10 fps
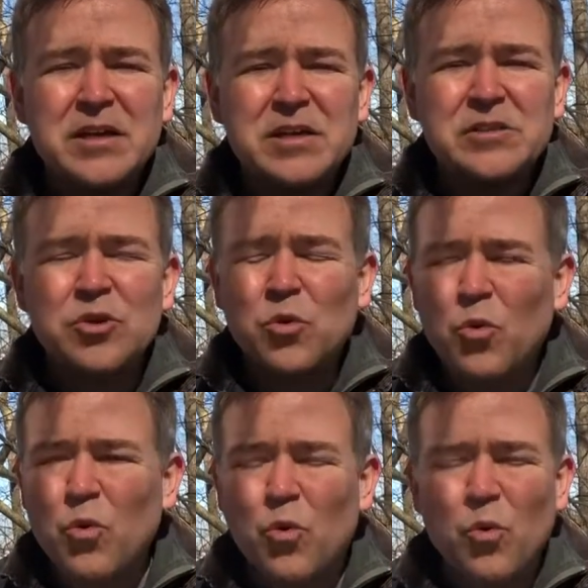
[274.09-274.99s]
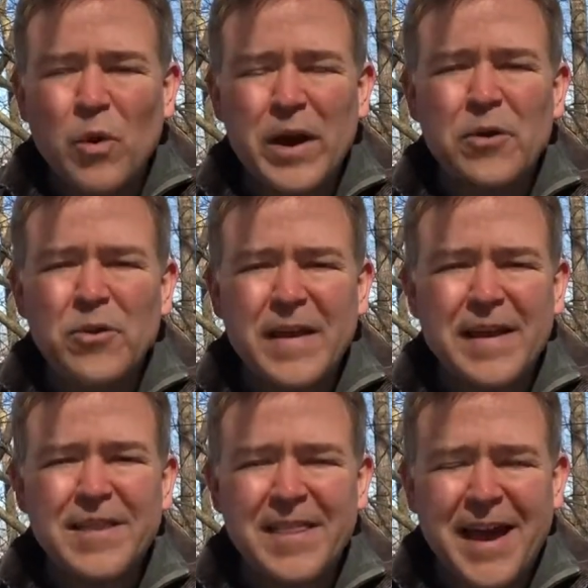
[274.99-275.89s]
So where do they
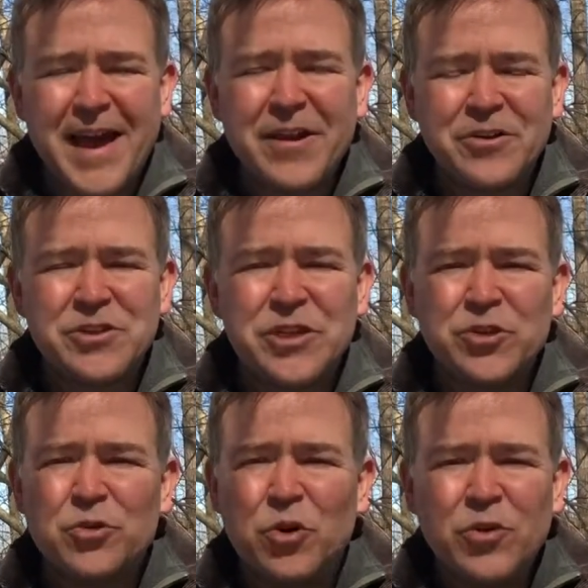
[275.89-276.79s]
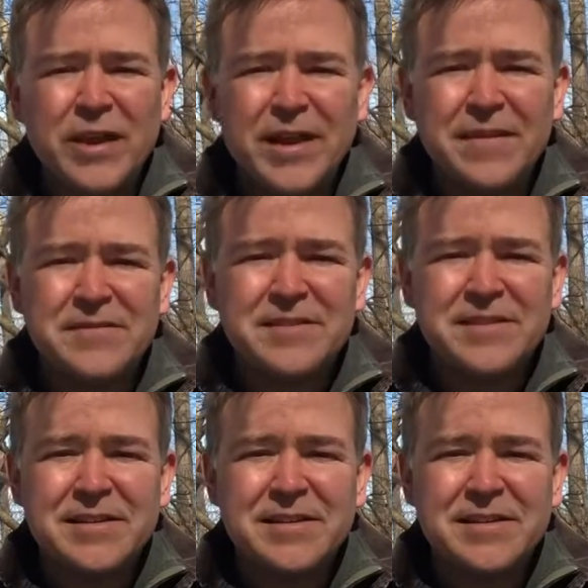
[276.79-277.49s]
get the energy to grow leaves?